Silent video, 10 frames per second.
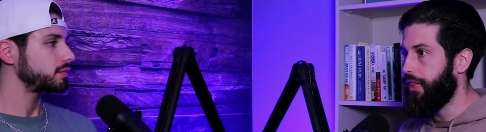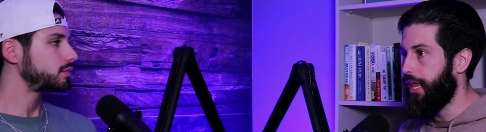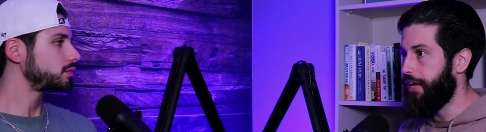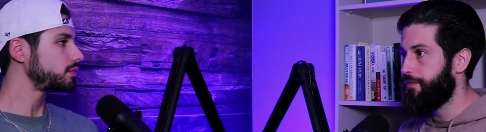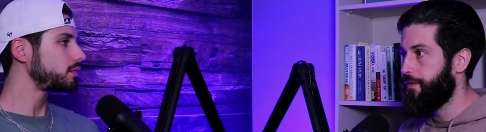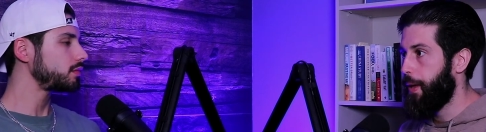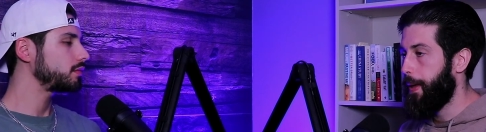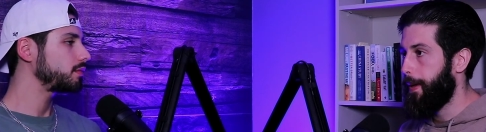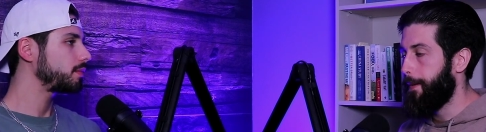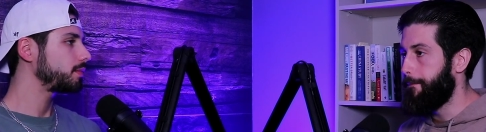Speaker 1: a life
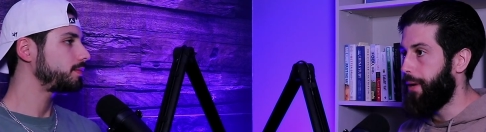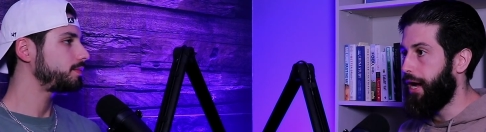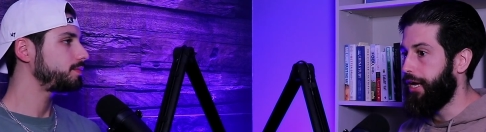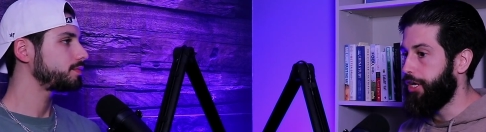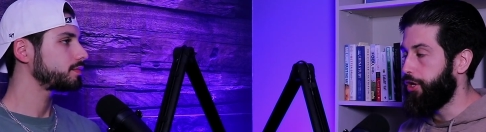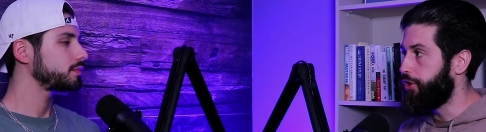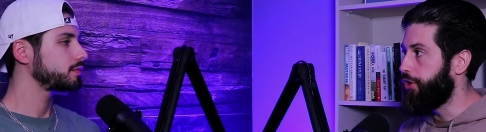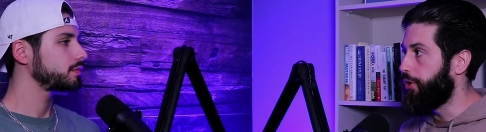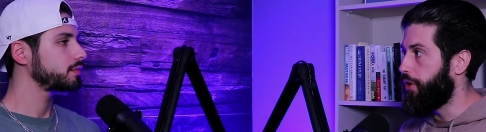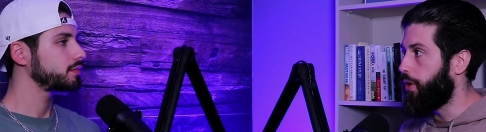by your